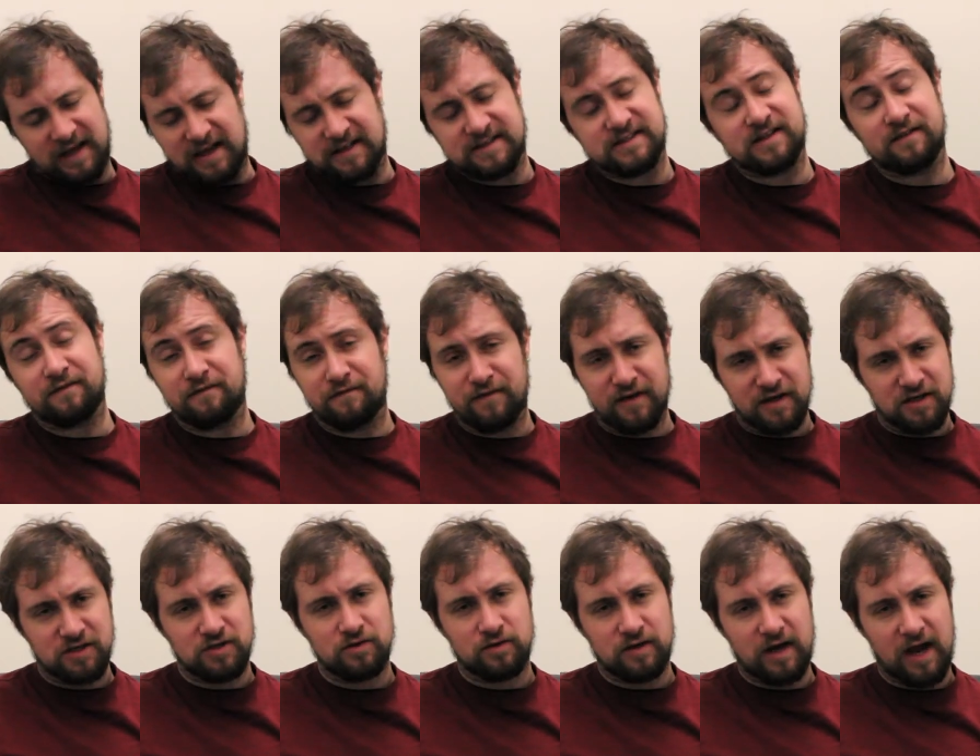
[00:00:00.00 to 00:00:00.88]
It's the
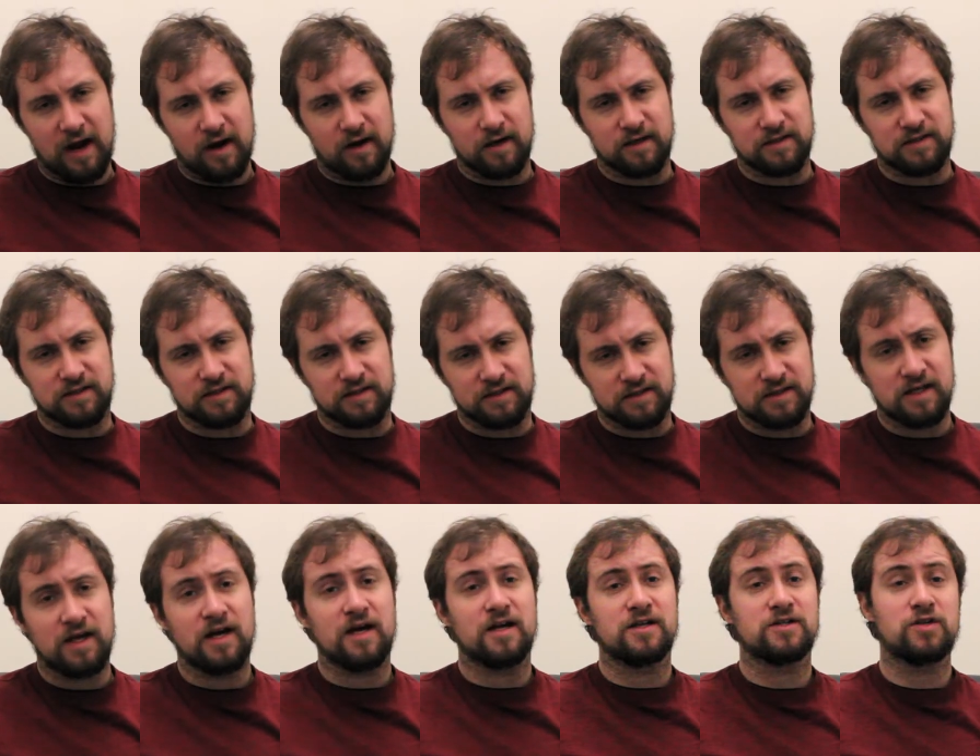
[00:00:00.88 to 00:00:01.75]
fictional characters
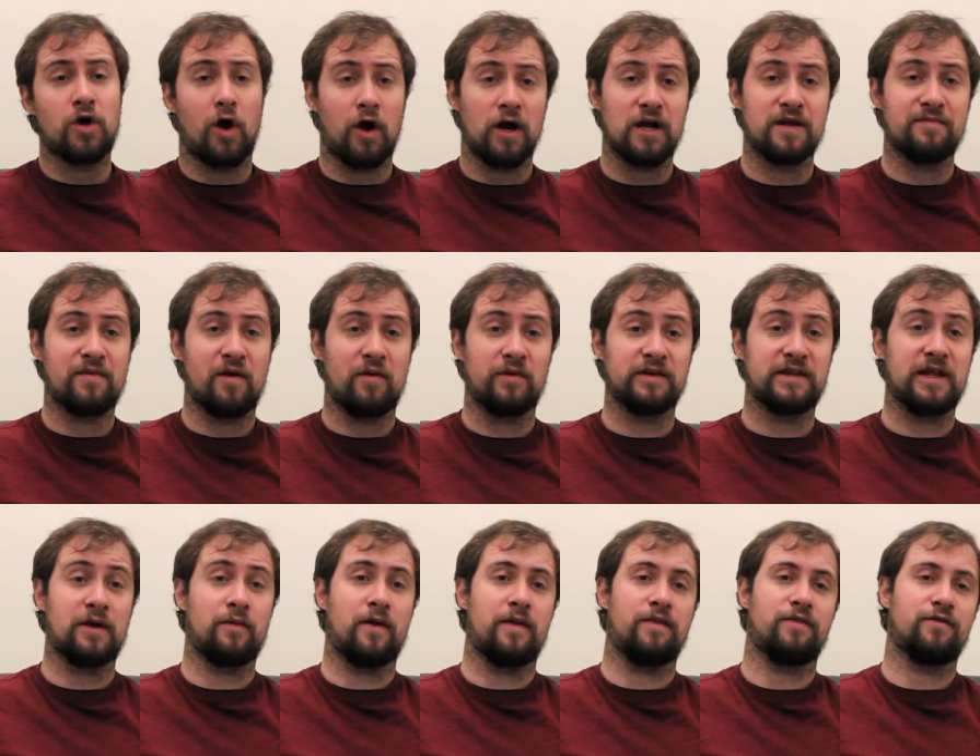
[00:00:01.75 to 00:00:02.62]
talking about what they went